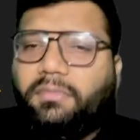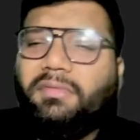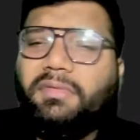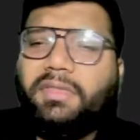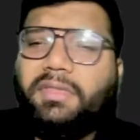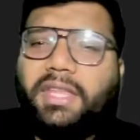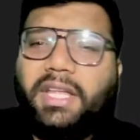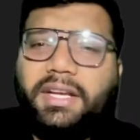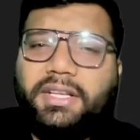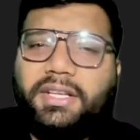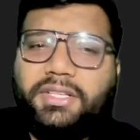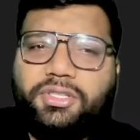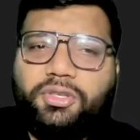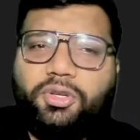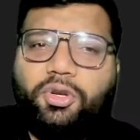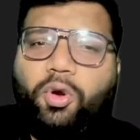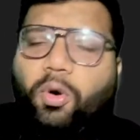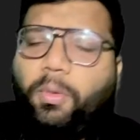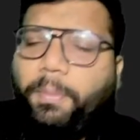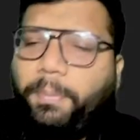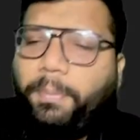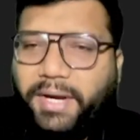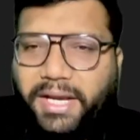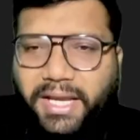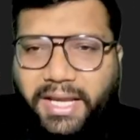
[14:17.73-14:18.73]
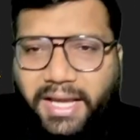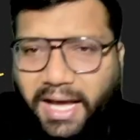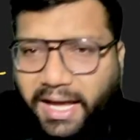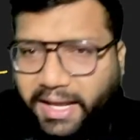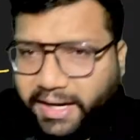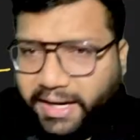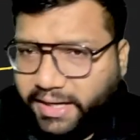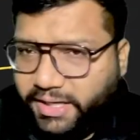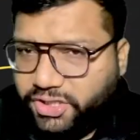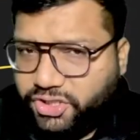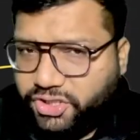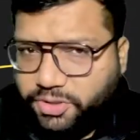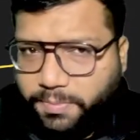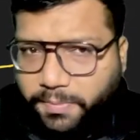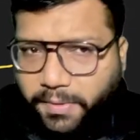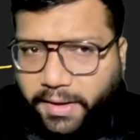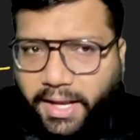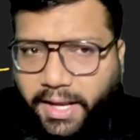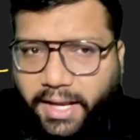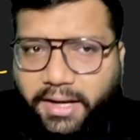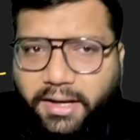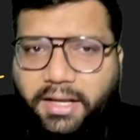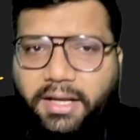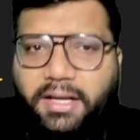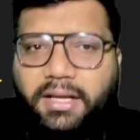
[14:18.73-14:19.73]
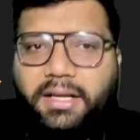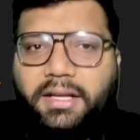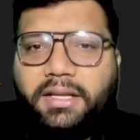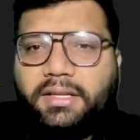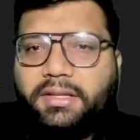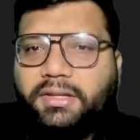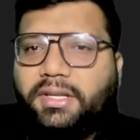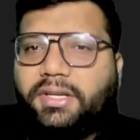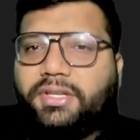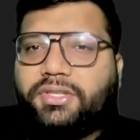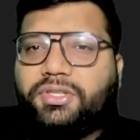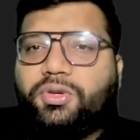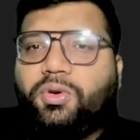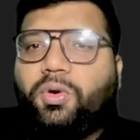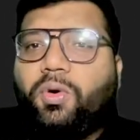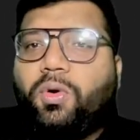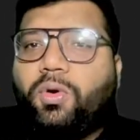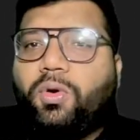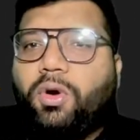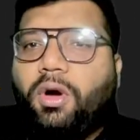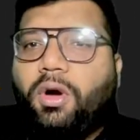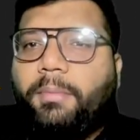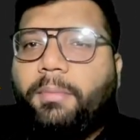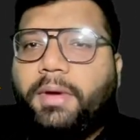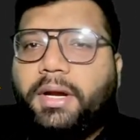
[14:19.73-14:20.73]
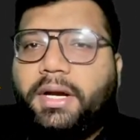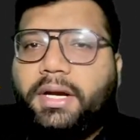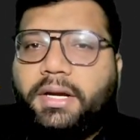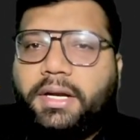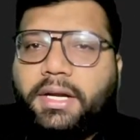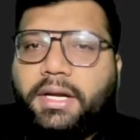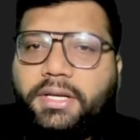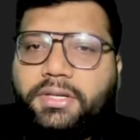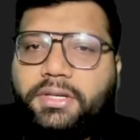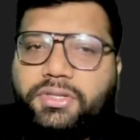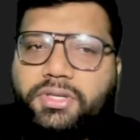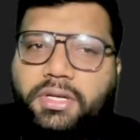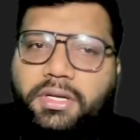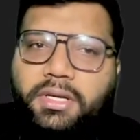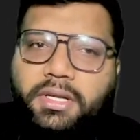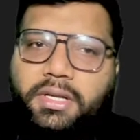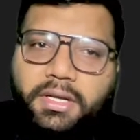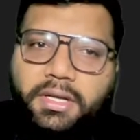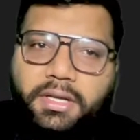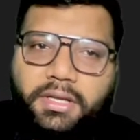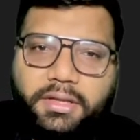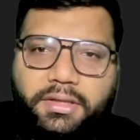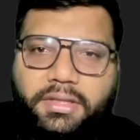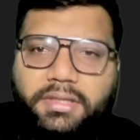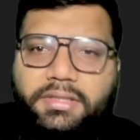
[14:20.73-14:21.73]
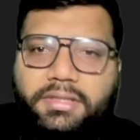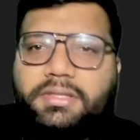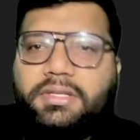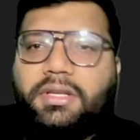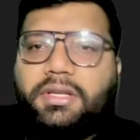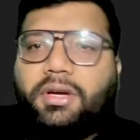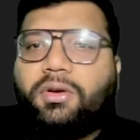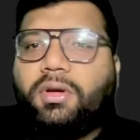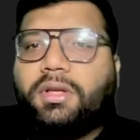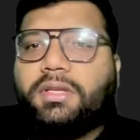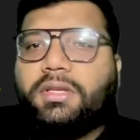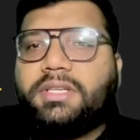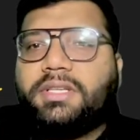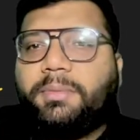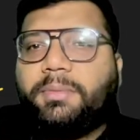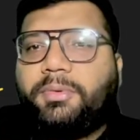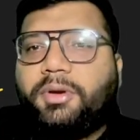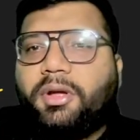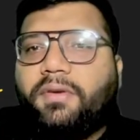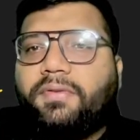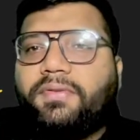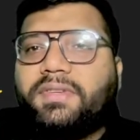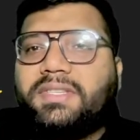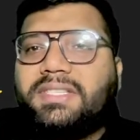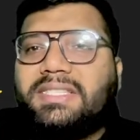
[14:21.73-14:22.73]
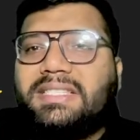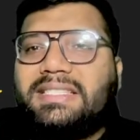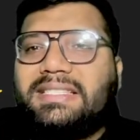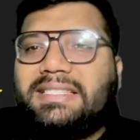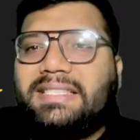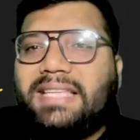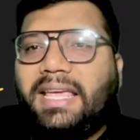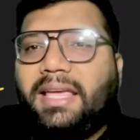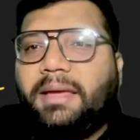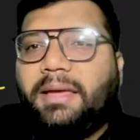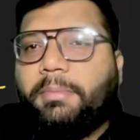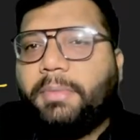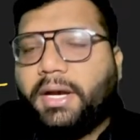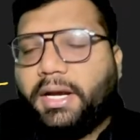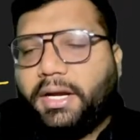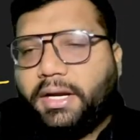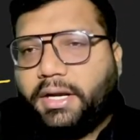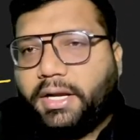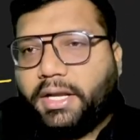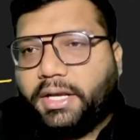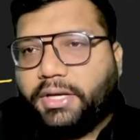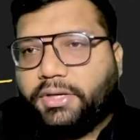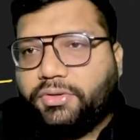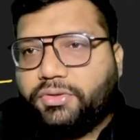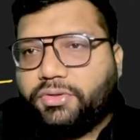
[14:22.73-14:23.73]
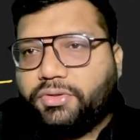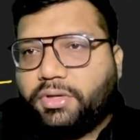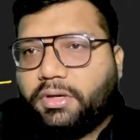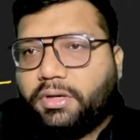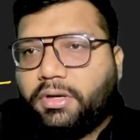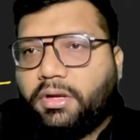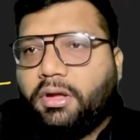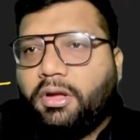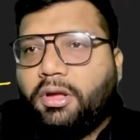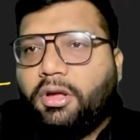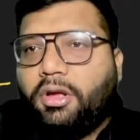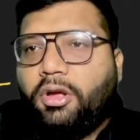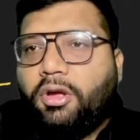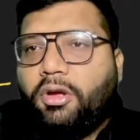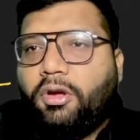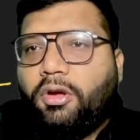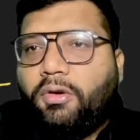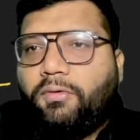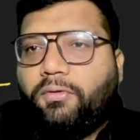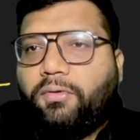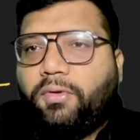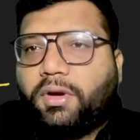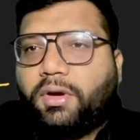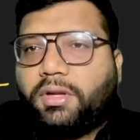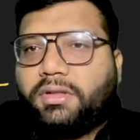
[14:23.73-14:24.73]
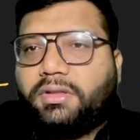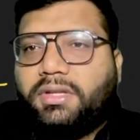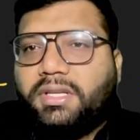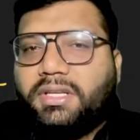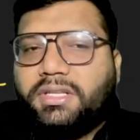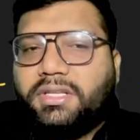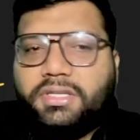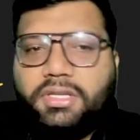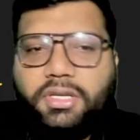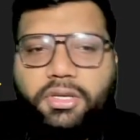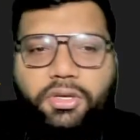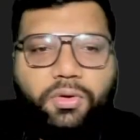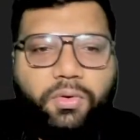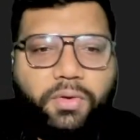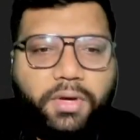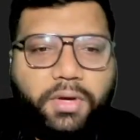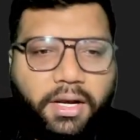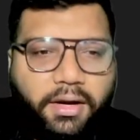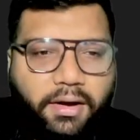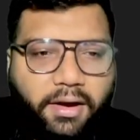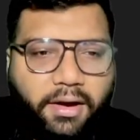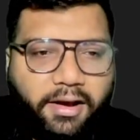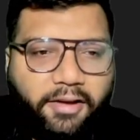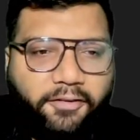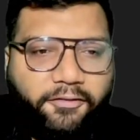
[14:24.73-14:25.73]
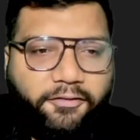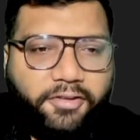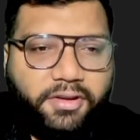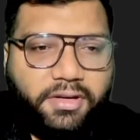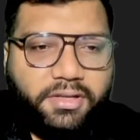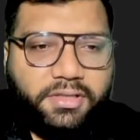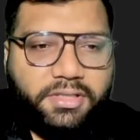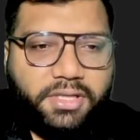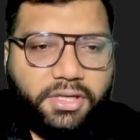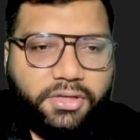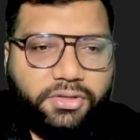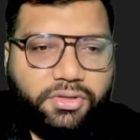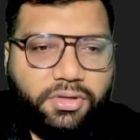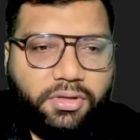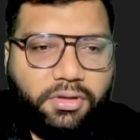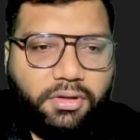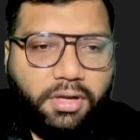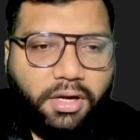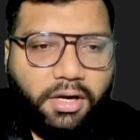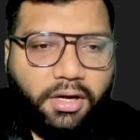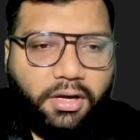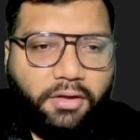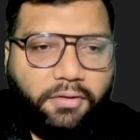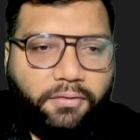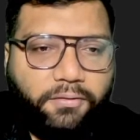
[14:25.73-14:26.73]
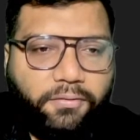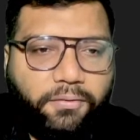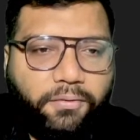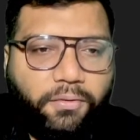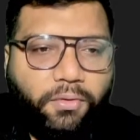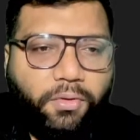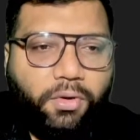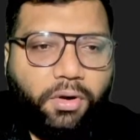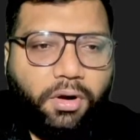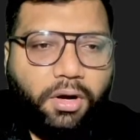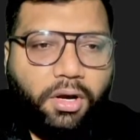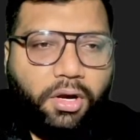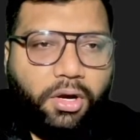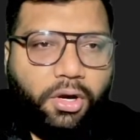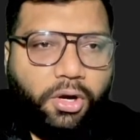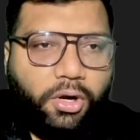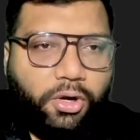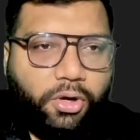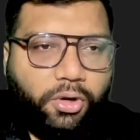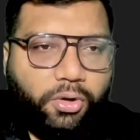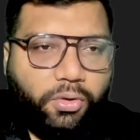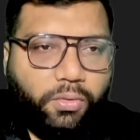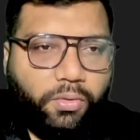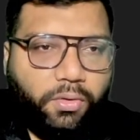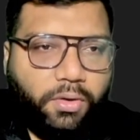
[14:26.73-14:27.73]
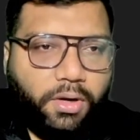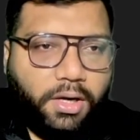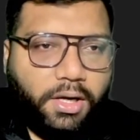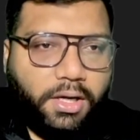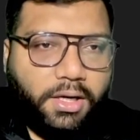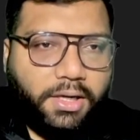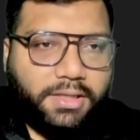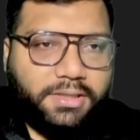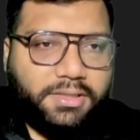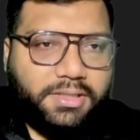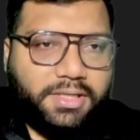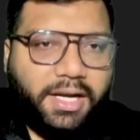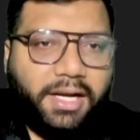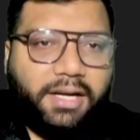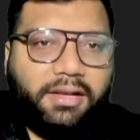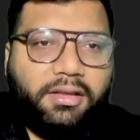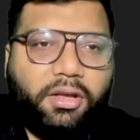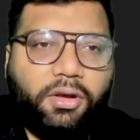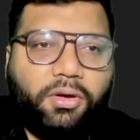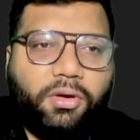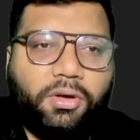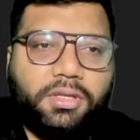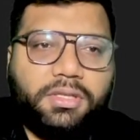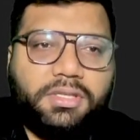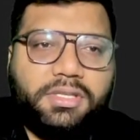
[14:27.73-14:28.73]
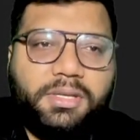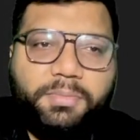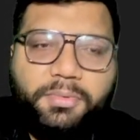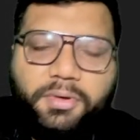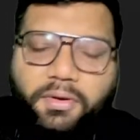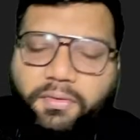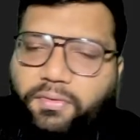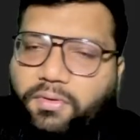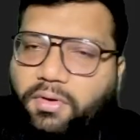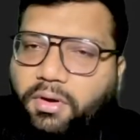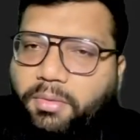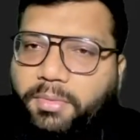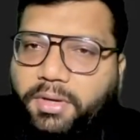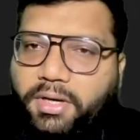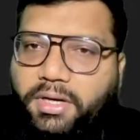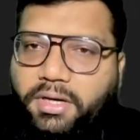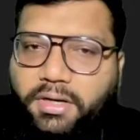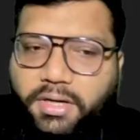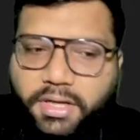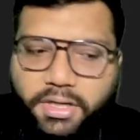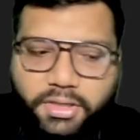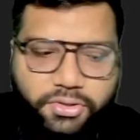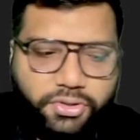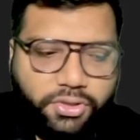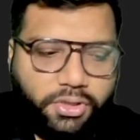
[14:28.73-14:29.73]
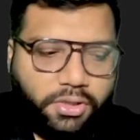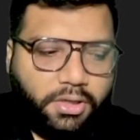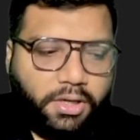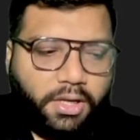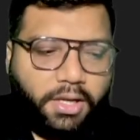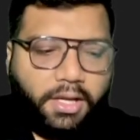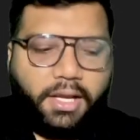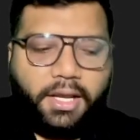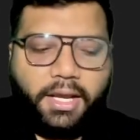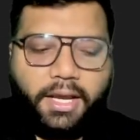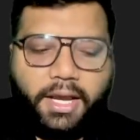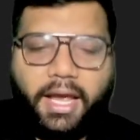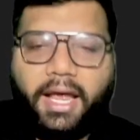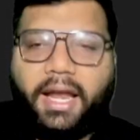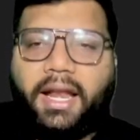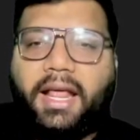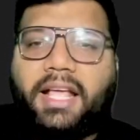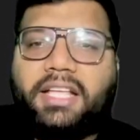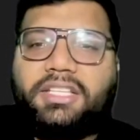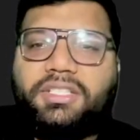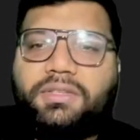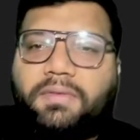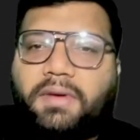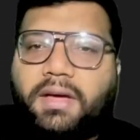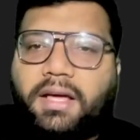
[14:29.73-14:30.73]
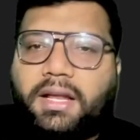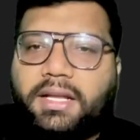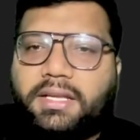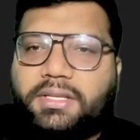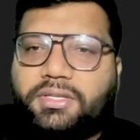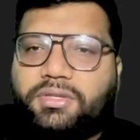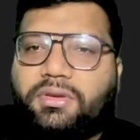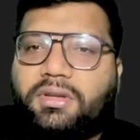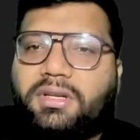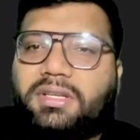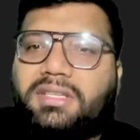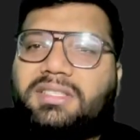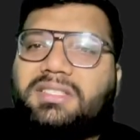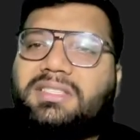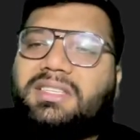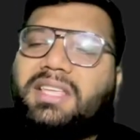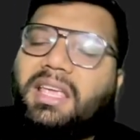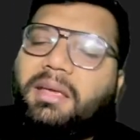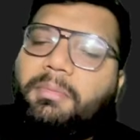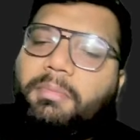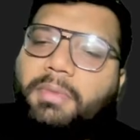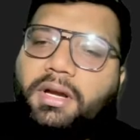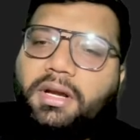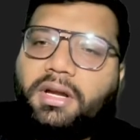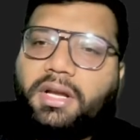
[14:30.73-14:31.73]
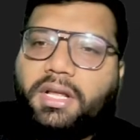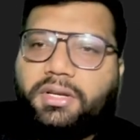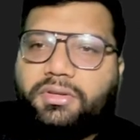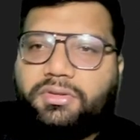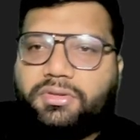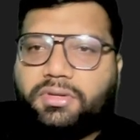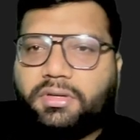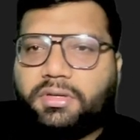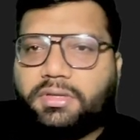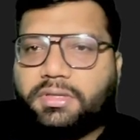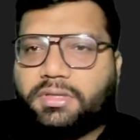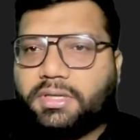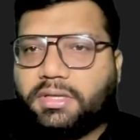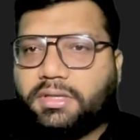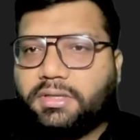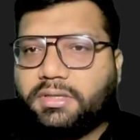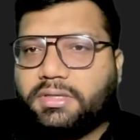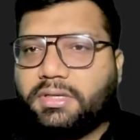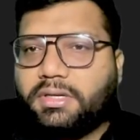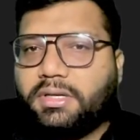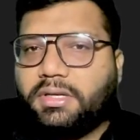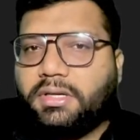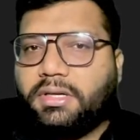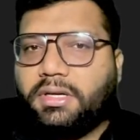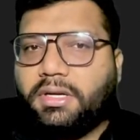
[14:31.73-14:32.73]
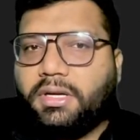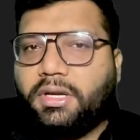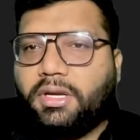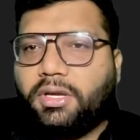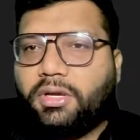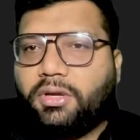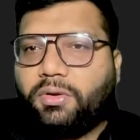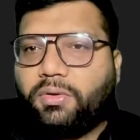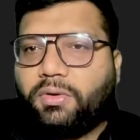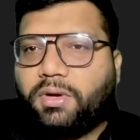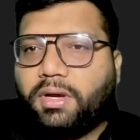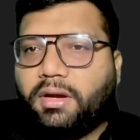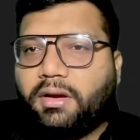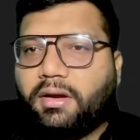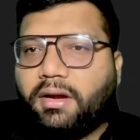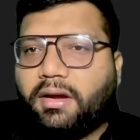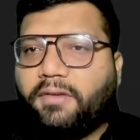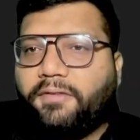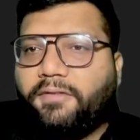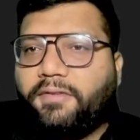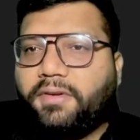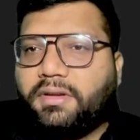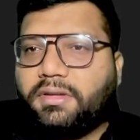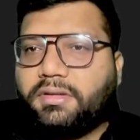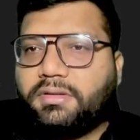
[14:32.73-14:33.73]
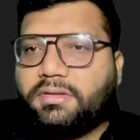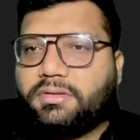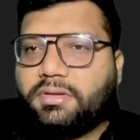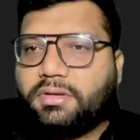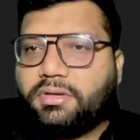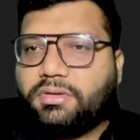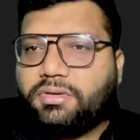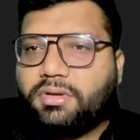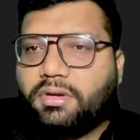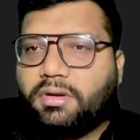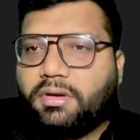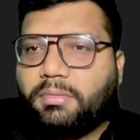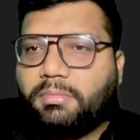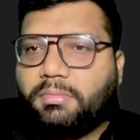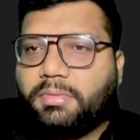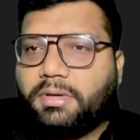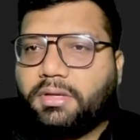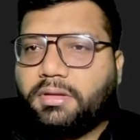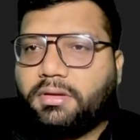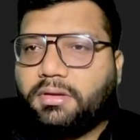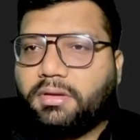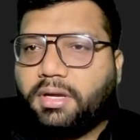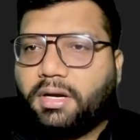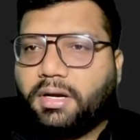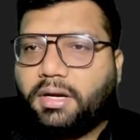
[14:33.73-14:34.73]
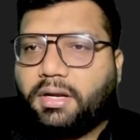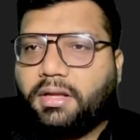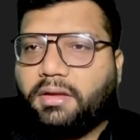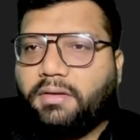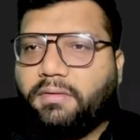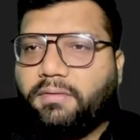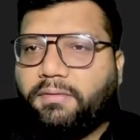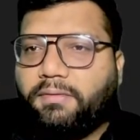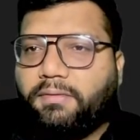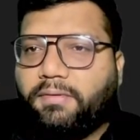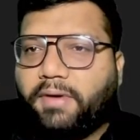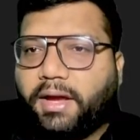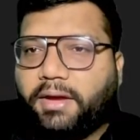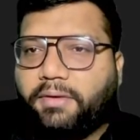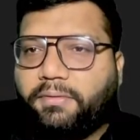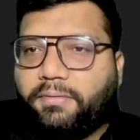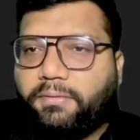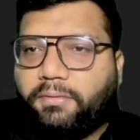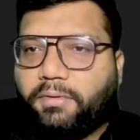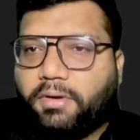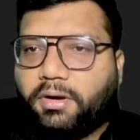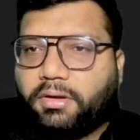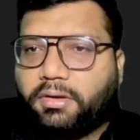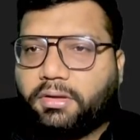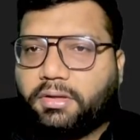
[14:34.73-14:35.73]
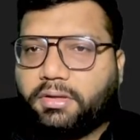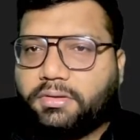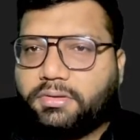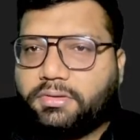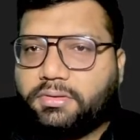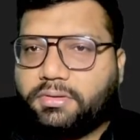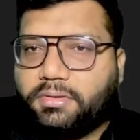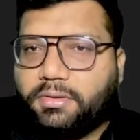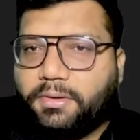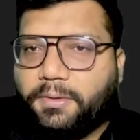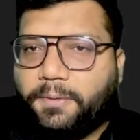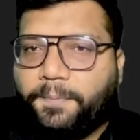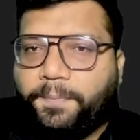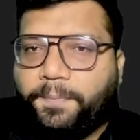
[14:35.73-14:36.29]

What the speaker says: There is no pre-arranged plan. There is no common intention. This is the concept of same intention. For this, you can refer section 34 to understand the concept of common intention. And as far as your same intention is considered, you can refer section number 35 for this.